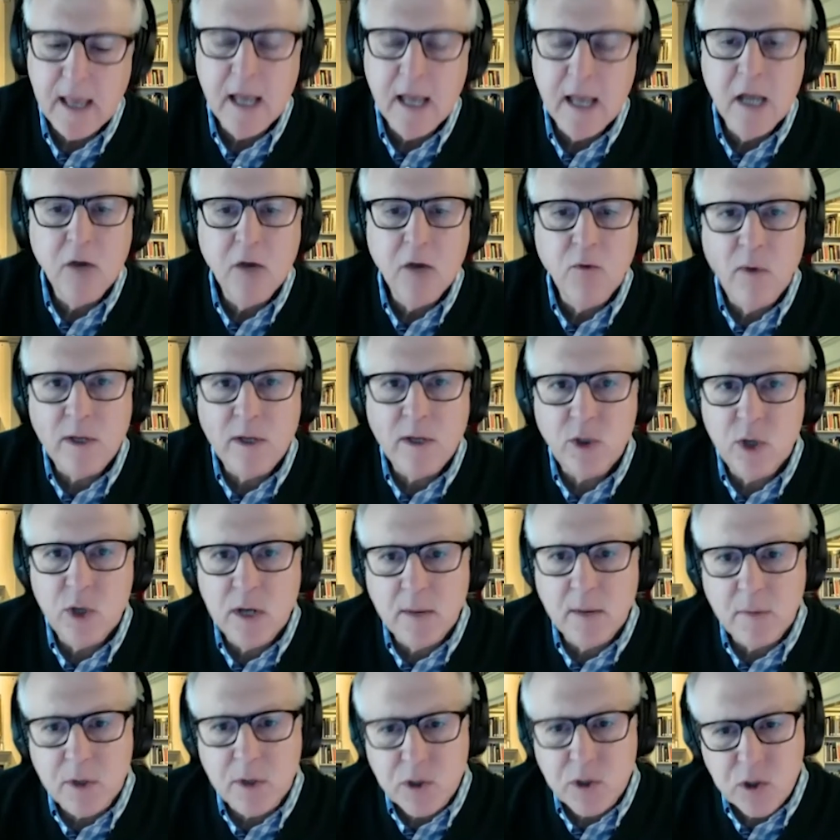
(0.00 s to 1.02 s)
Question
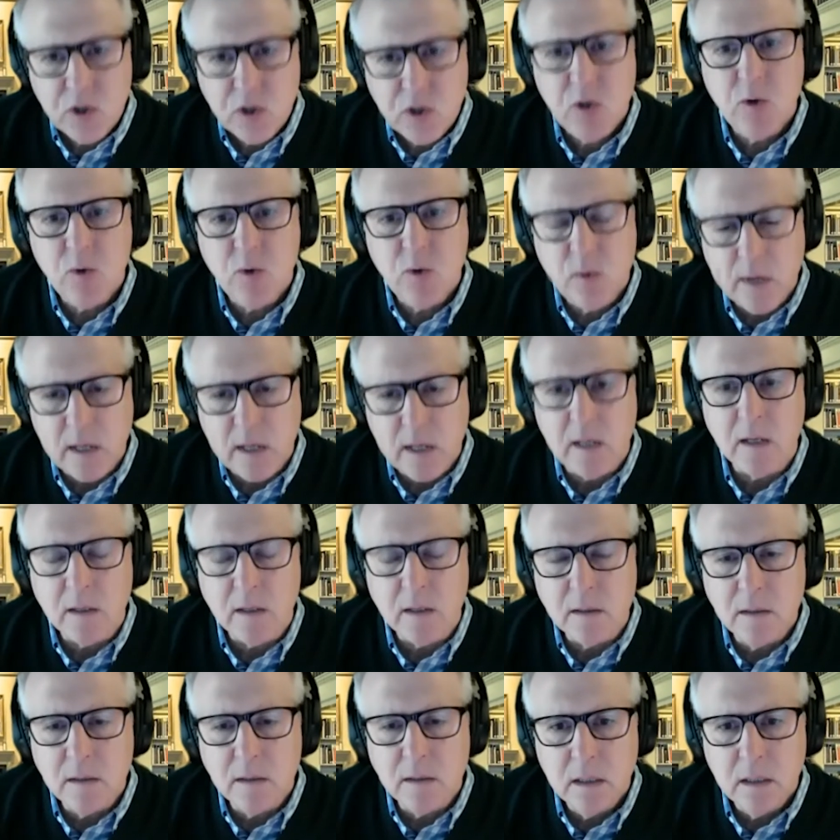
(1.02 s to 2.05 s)
number 2
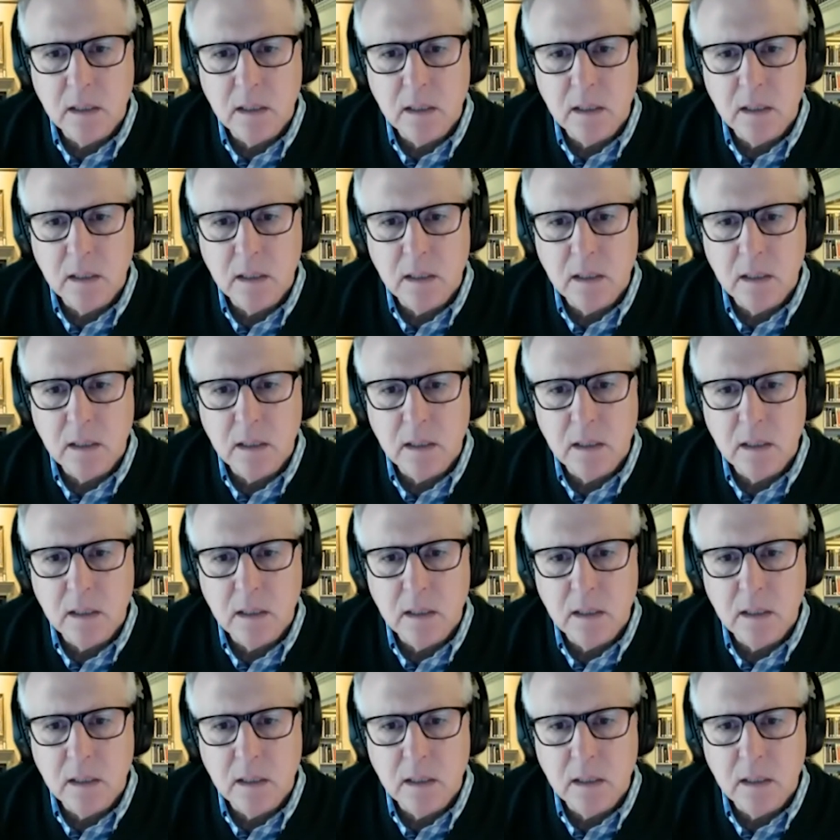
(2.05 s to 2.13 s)
is,